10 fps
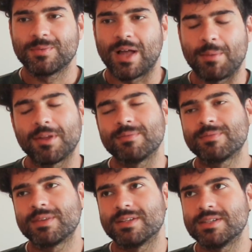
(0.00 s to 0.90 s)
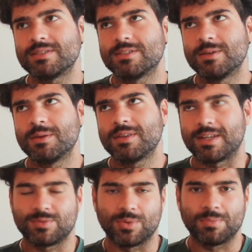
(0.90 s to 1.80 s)
I mean, at least
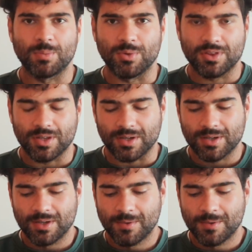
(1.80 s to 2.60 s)
that's what people think.